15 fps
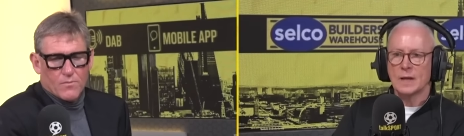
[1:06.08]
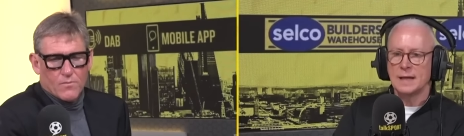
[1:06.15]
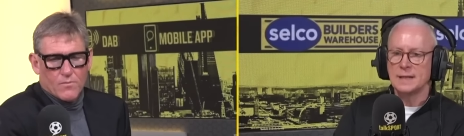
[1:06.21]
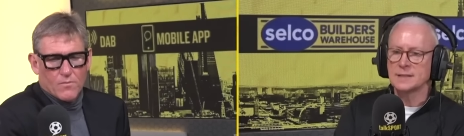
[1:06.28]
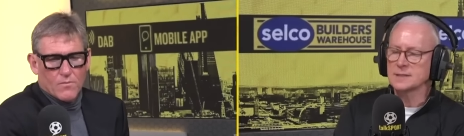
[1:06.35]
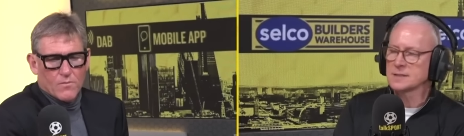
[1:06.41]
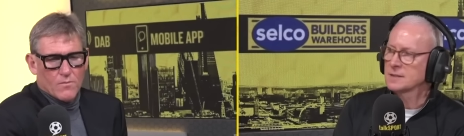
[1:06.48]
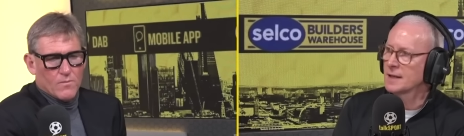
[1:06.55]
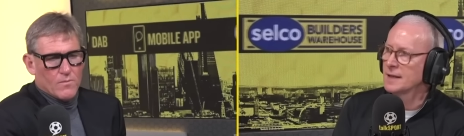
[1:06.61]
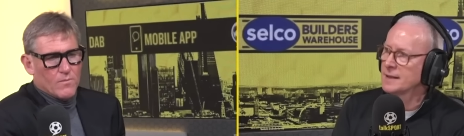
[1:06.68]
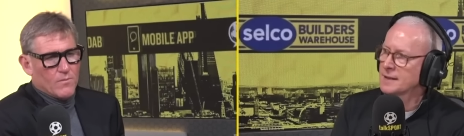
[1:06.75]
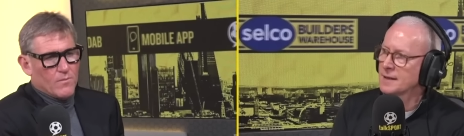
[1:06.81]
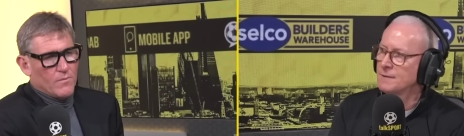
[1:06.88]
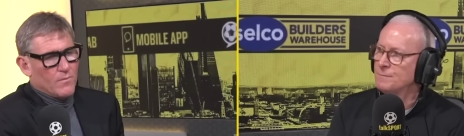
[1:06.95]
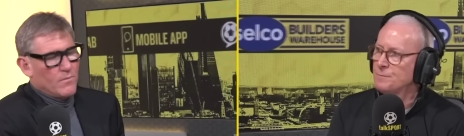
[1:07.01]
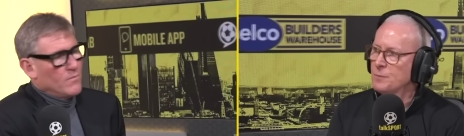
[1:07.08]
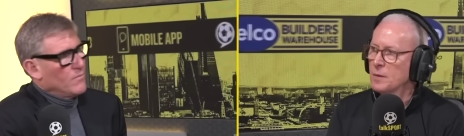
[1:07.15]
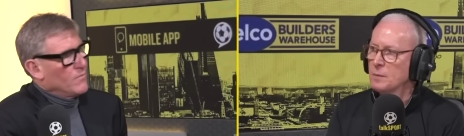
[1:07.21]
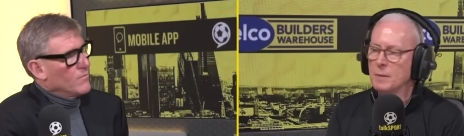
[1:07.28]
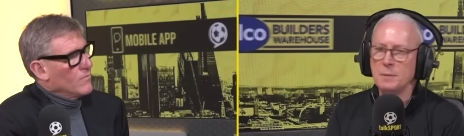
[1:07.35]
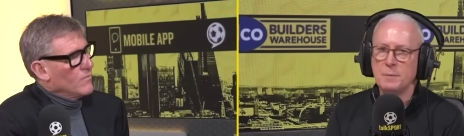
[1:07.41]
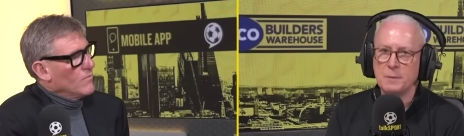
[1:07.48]
Speaker 1: He doesn't like it.
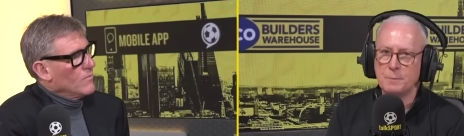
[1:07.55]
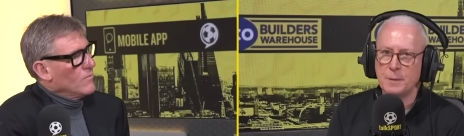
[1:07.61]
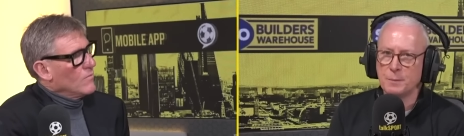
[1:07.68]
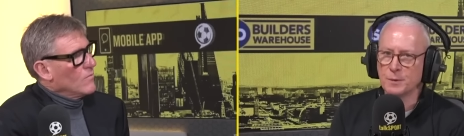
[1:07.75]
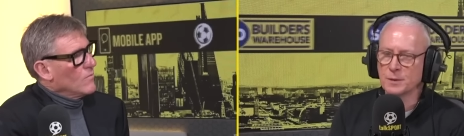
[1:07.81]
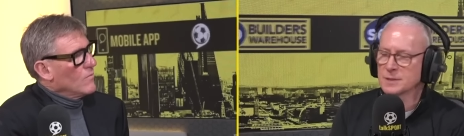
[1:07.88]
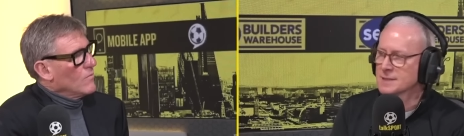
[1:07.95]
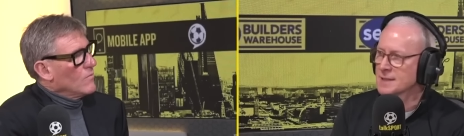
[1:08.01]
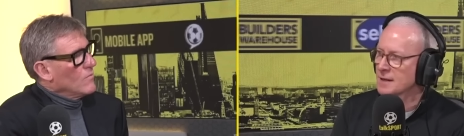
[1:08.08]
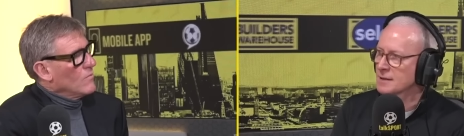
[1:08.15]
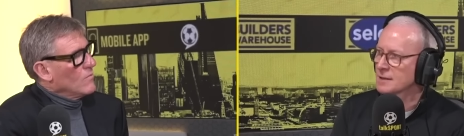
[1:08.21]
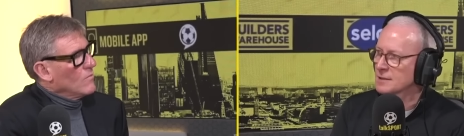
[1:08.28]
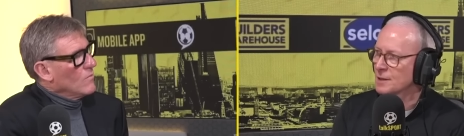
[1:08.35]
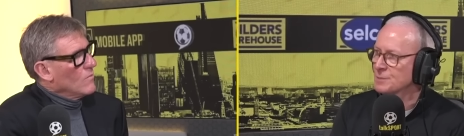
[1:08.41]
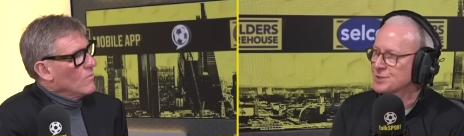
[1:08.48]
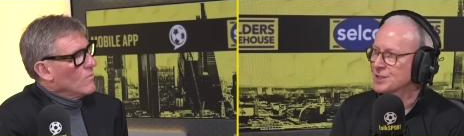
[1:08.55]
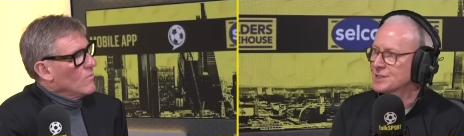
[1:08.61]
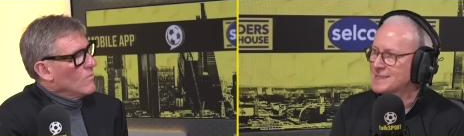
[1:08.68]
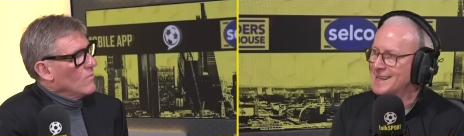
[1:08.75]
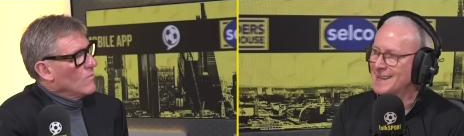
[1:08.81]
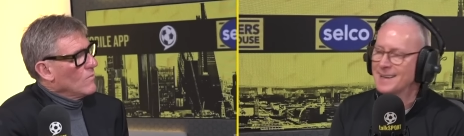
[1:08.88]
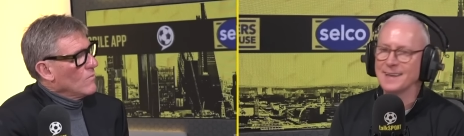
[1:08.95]
Maybe people at certain clubs are
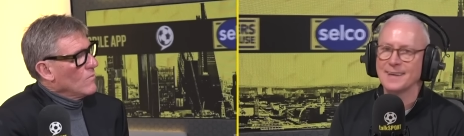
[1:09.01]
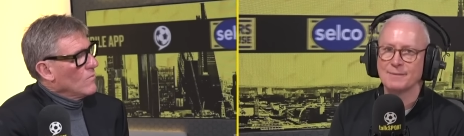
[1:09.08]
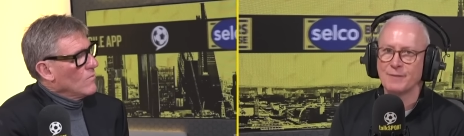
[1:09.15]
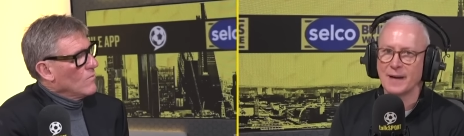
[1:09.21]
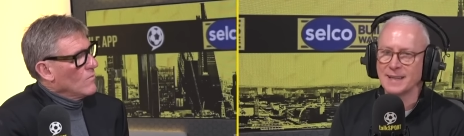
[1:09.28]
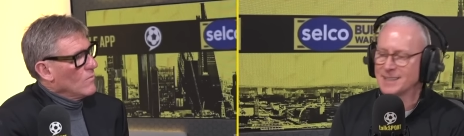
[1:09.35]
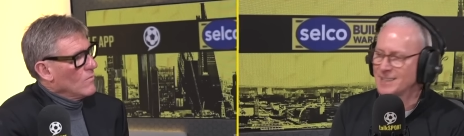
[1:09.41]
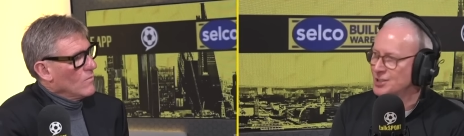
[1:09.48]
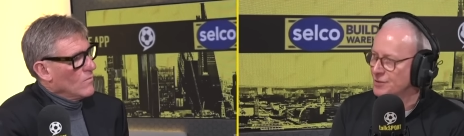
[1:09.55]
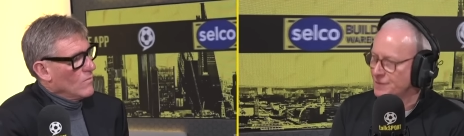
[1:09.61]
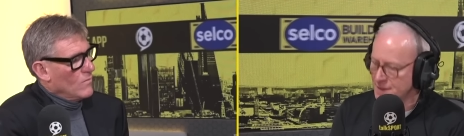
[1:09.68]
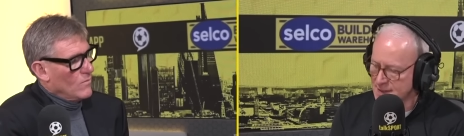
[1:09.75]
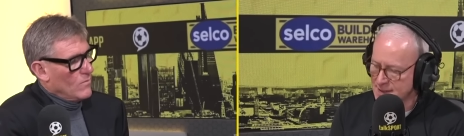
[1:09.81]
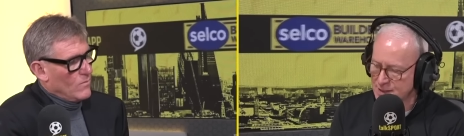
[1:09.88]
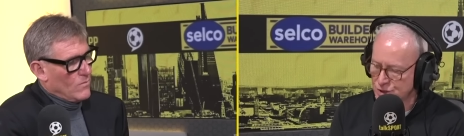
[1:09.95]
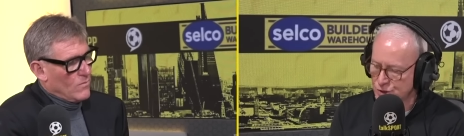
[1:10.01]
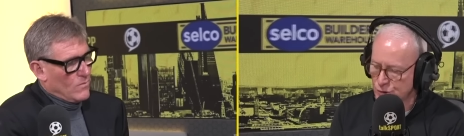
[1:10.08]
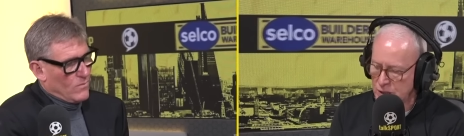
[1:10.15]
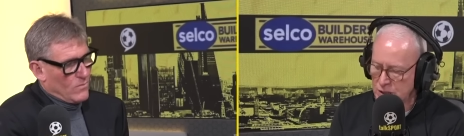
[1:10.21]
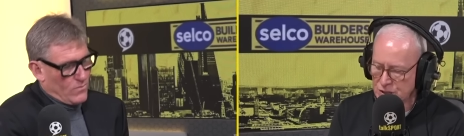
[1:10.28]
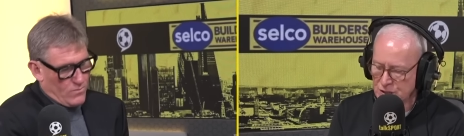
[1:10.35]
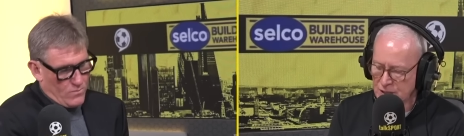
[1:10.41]
taking advantage of a
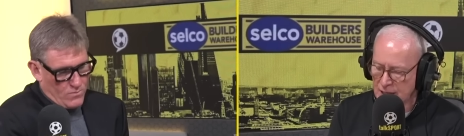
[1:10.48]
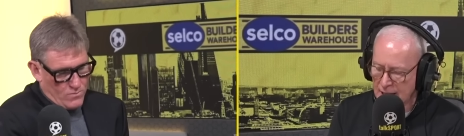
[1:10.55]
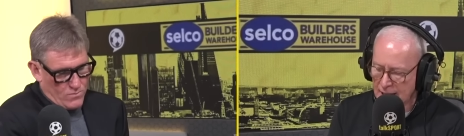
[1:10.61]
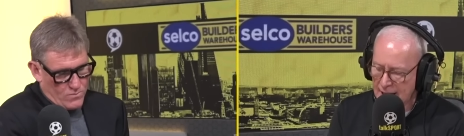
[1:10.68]
situation.